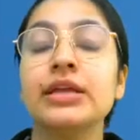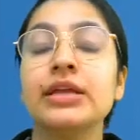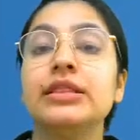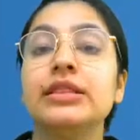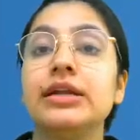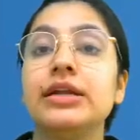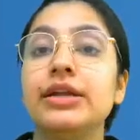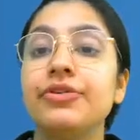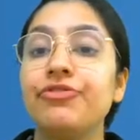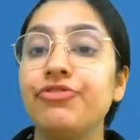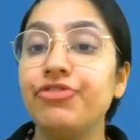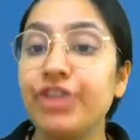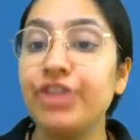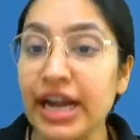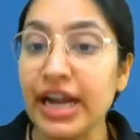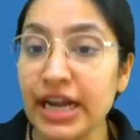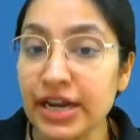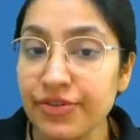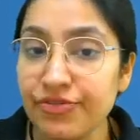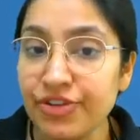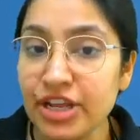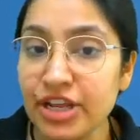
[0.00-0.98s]
the
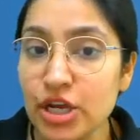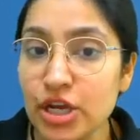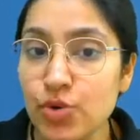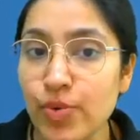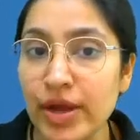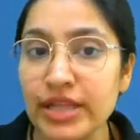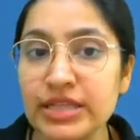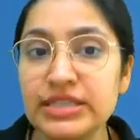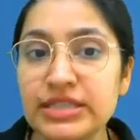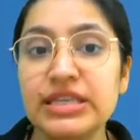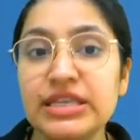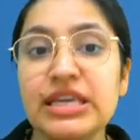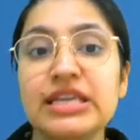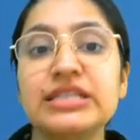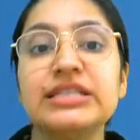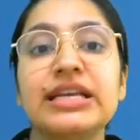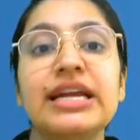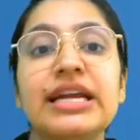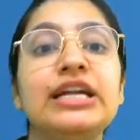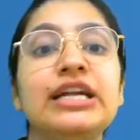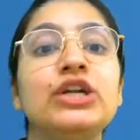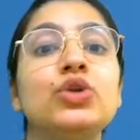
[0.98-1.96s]
different
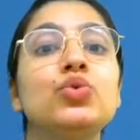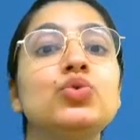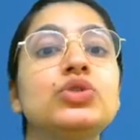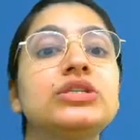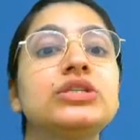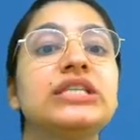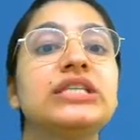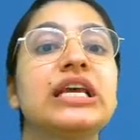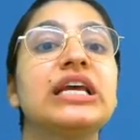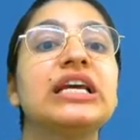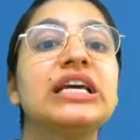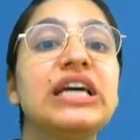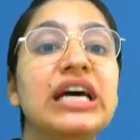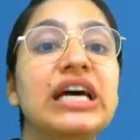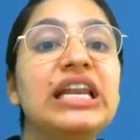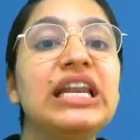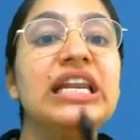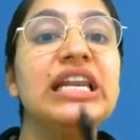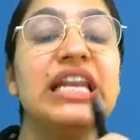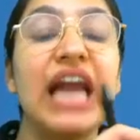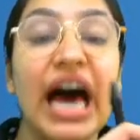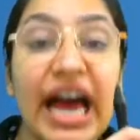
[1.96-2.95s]
frequencies into
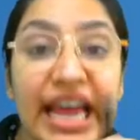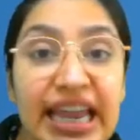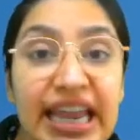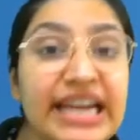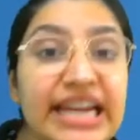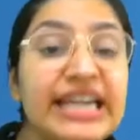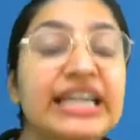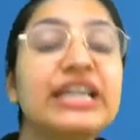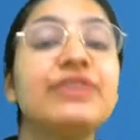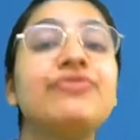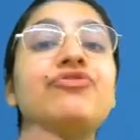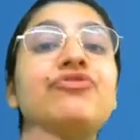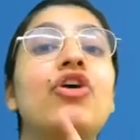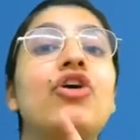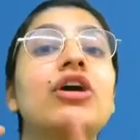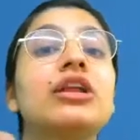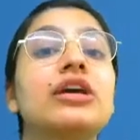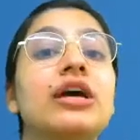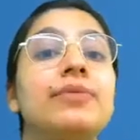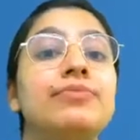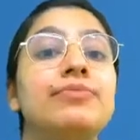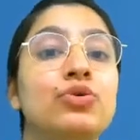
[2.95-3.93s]
single light
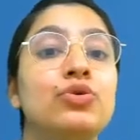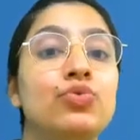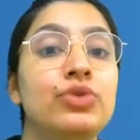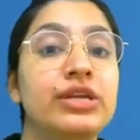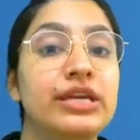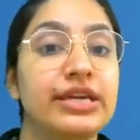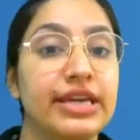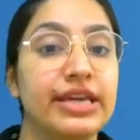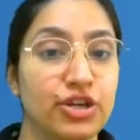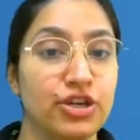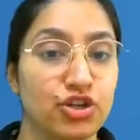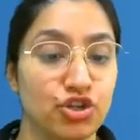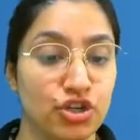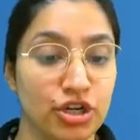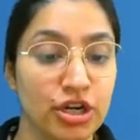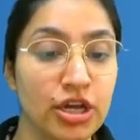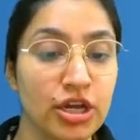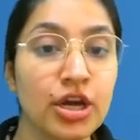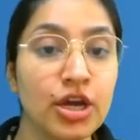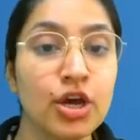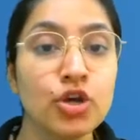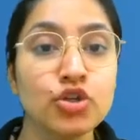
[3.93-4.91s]
for communication.